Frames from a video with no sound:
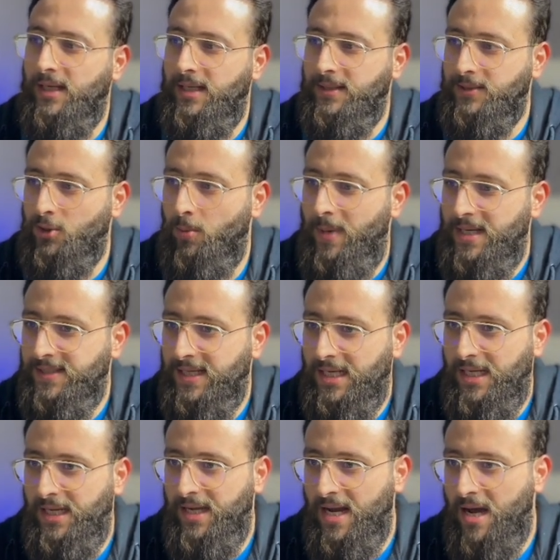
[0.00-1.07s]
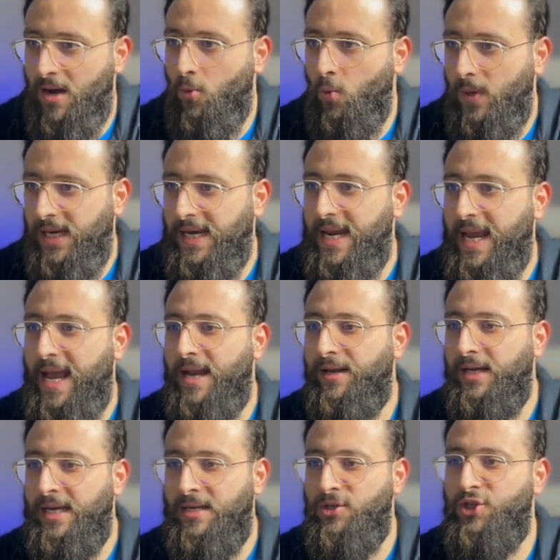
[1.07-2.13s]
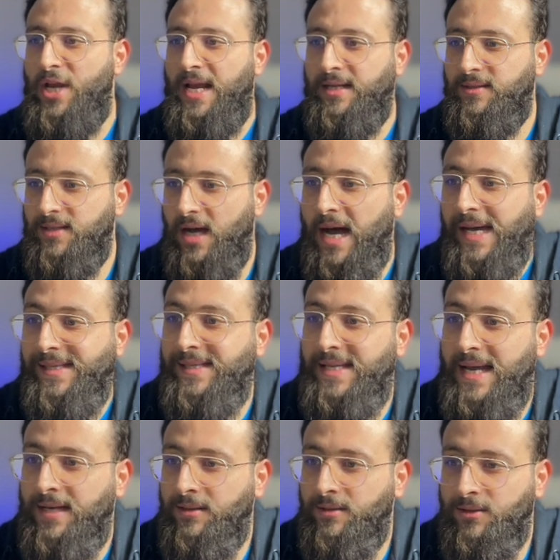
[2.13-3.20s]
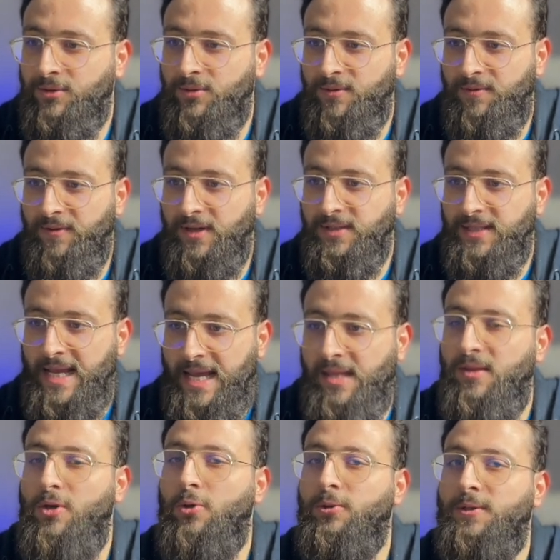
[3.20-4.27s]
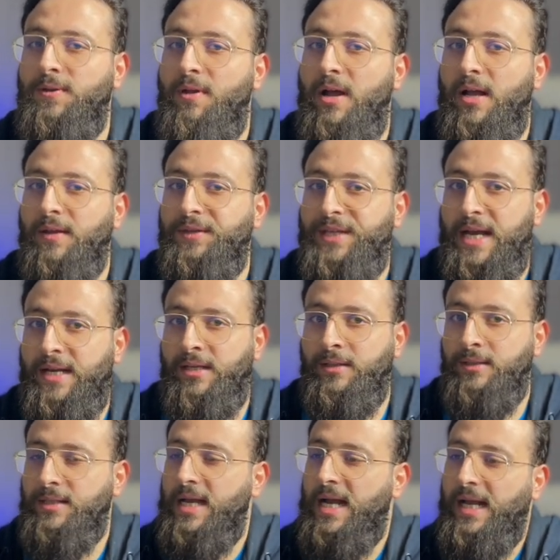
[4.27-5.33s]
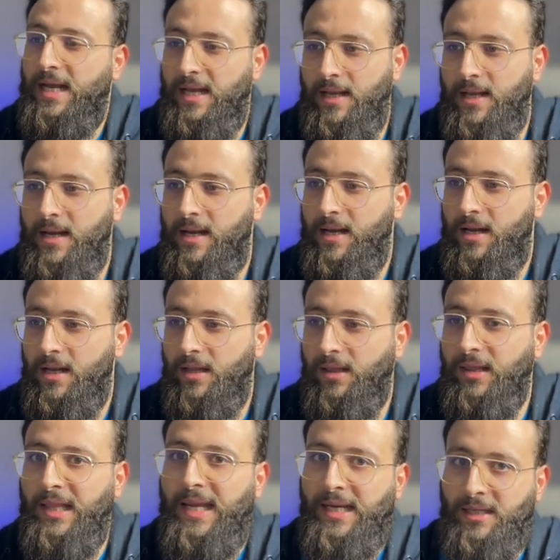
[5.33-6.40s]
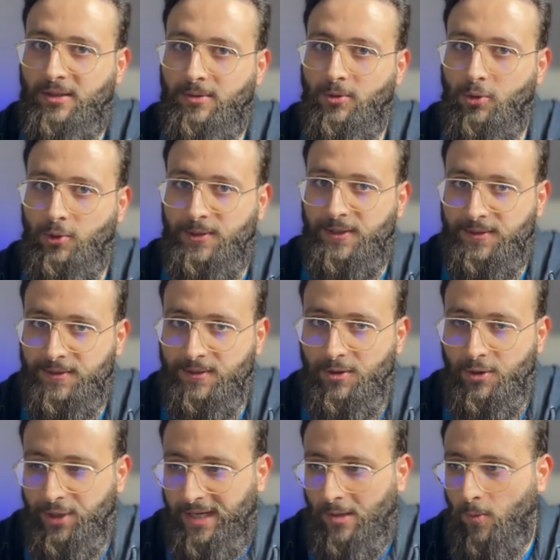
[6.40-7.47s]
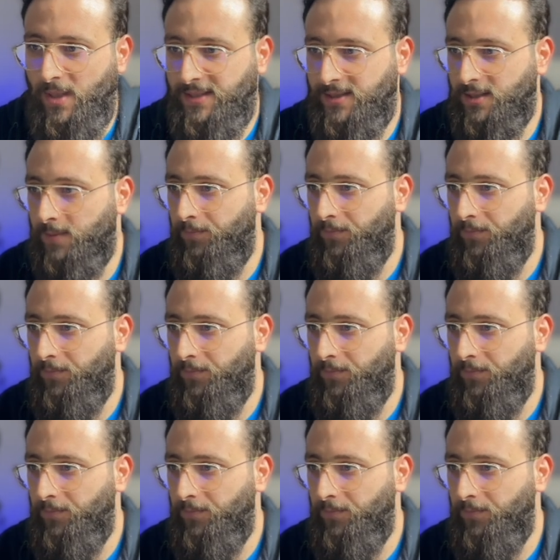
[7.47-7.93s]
So basically now we can inject iTenant interface and use the tenant linked to this request.